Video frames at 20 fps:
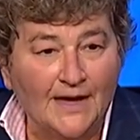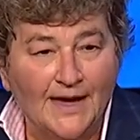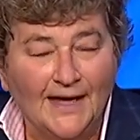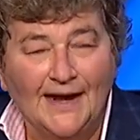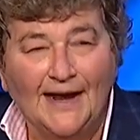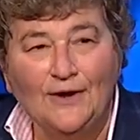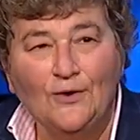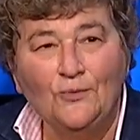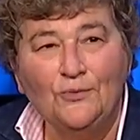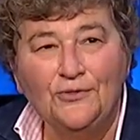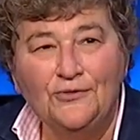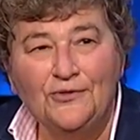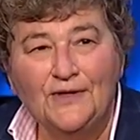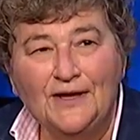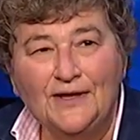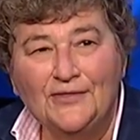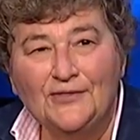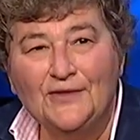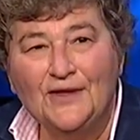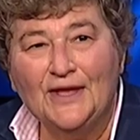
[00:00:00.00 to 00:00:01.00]
And I don't
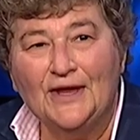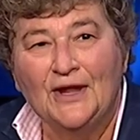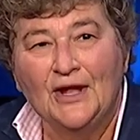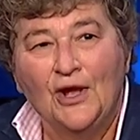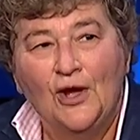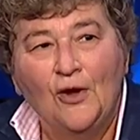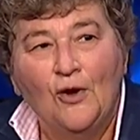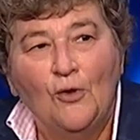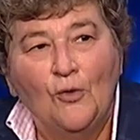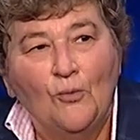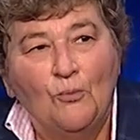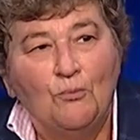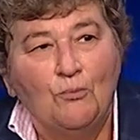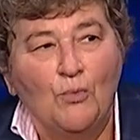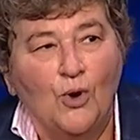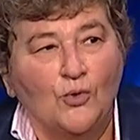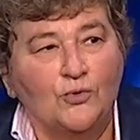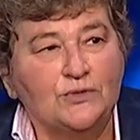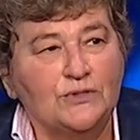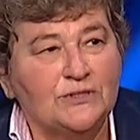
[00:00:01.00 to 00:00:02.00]
think that
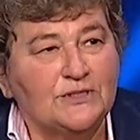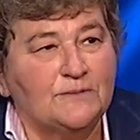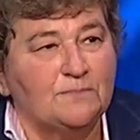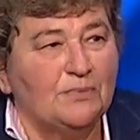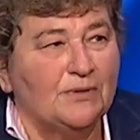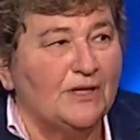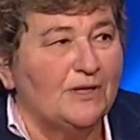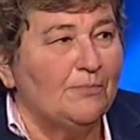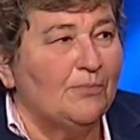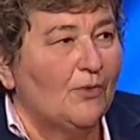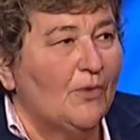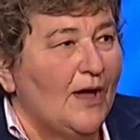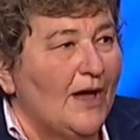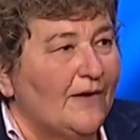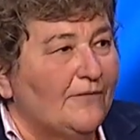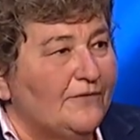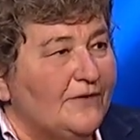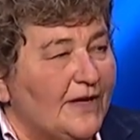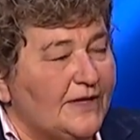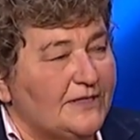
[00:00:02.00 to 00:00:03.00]
most people
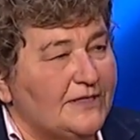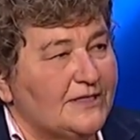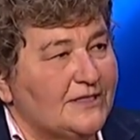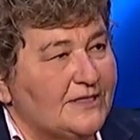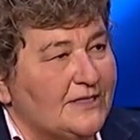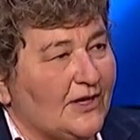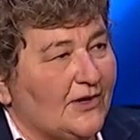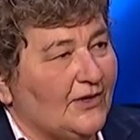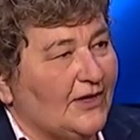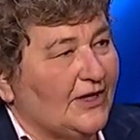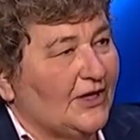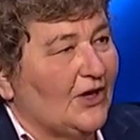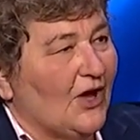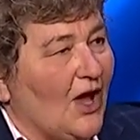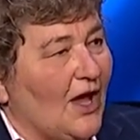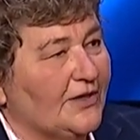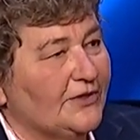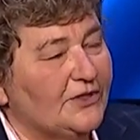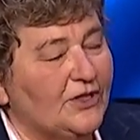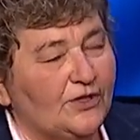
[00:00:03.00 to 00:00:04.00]
have necessarily
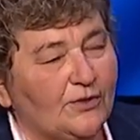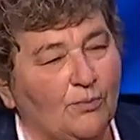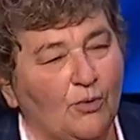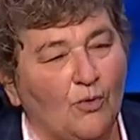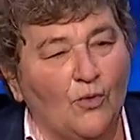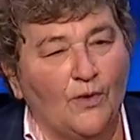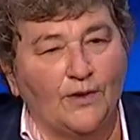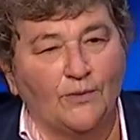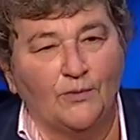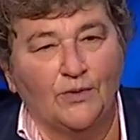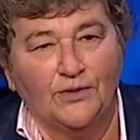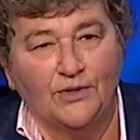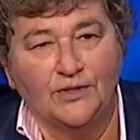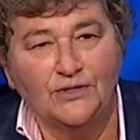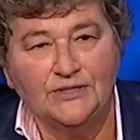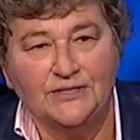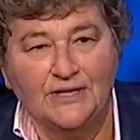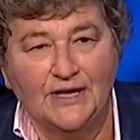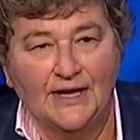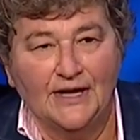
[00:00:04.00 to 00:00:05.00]
gotten to the point where
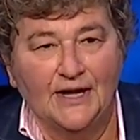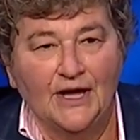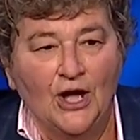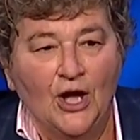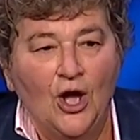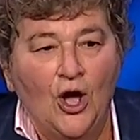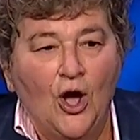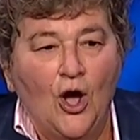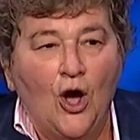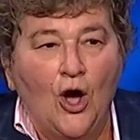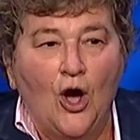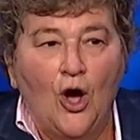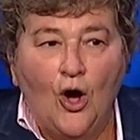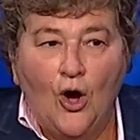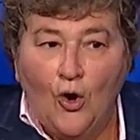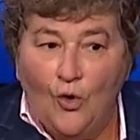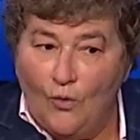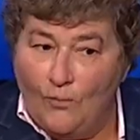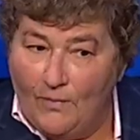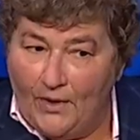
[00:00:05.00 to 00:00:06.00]
they're saying,
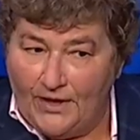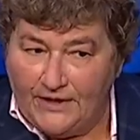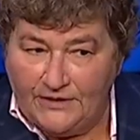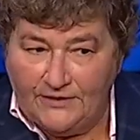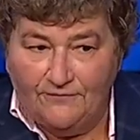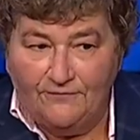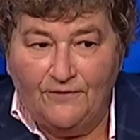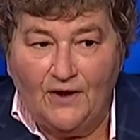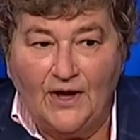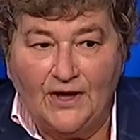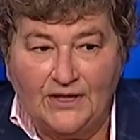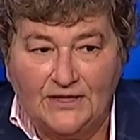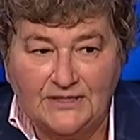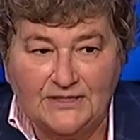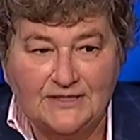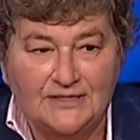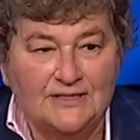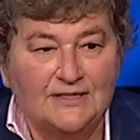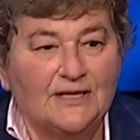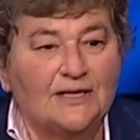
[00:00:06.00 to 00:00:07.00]
oh, my
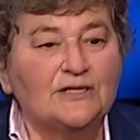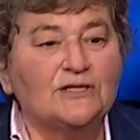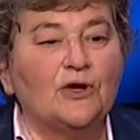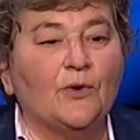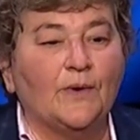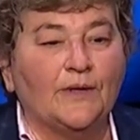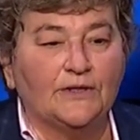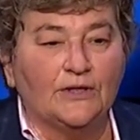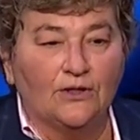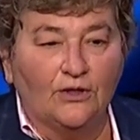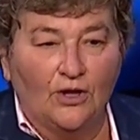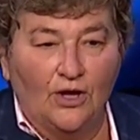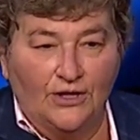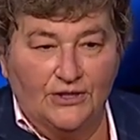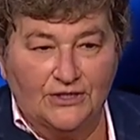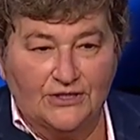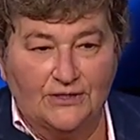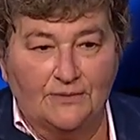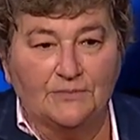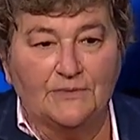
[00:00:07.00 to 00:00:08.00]
device is going to
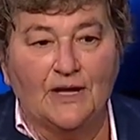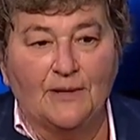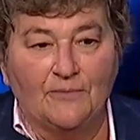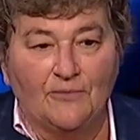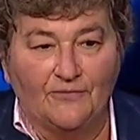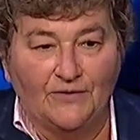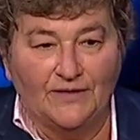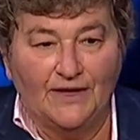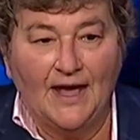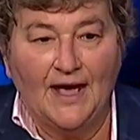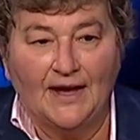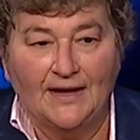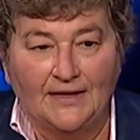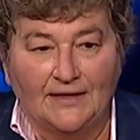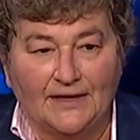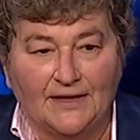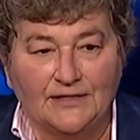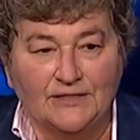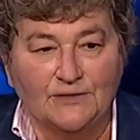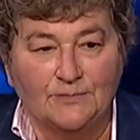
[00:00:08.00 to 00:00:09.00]
launch some type of attack
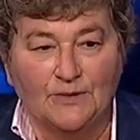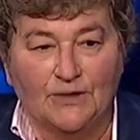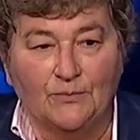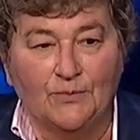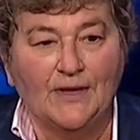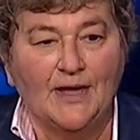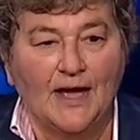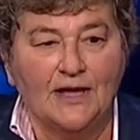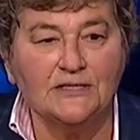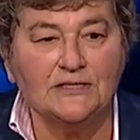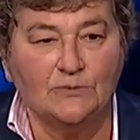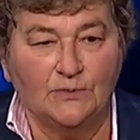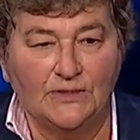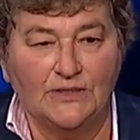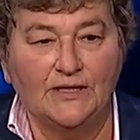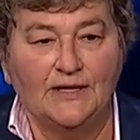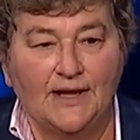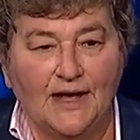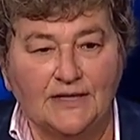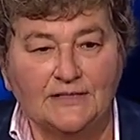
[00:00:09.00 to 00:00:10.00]
against me. We asked, we
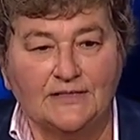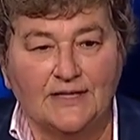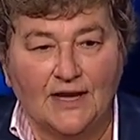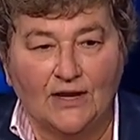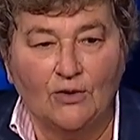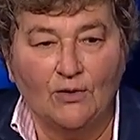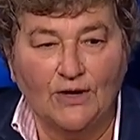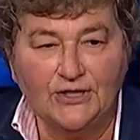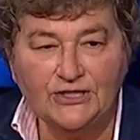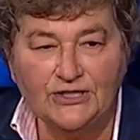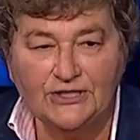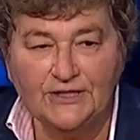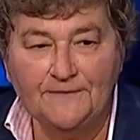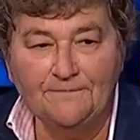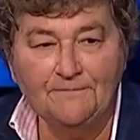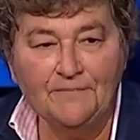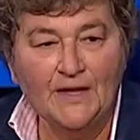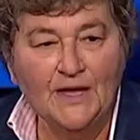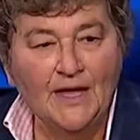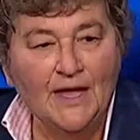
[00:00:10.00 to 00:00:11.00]
did ask that
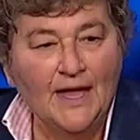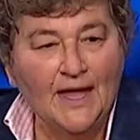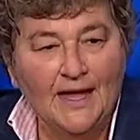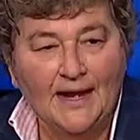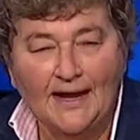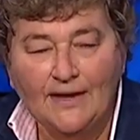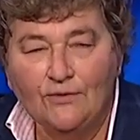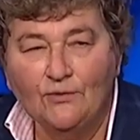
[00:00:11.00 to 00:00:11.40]
question, and I